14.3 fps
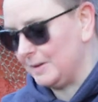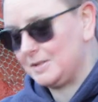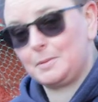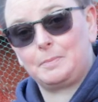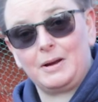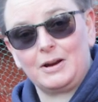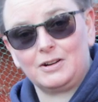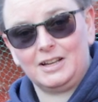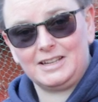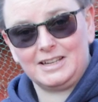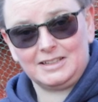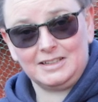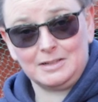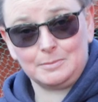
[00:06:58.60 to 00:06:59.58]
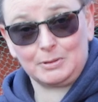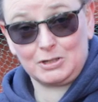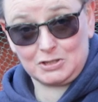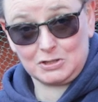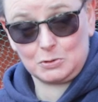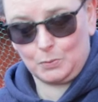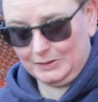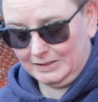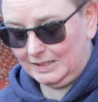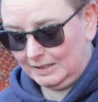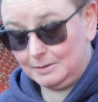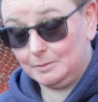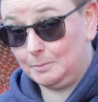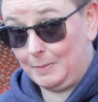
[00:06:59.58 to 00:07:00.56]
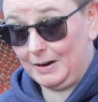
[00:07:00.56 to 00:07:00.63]
bits of perlite in here because it's windy
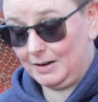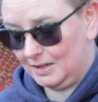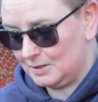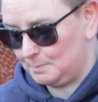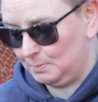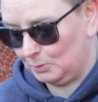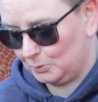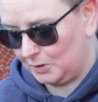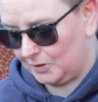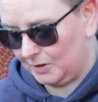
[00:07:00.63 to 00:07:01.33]
and perlite's blowing